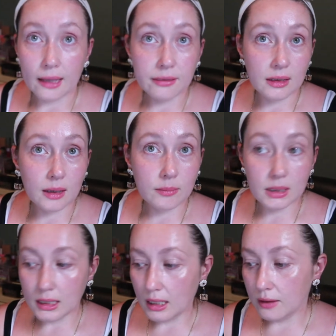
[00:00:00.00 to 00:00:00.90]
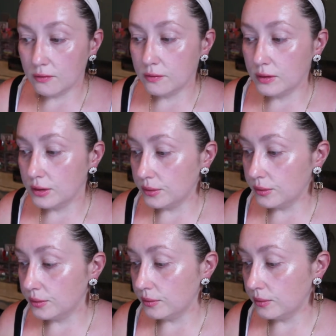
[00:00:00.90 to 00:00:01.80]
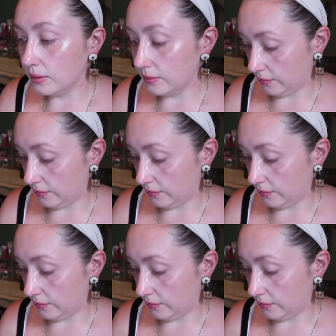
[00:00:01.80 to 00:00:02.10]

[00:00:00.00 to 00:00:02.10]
I think I'm gonna have to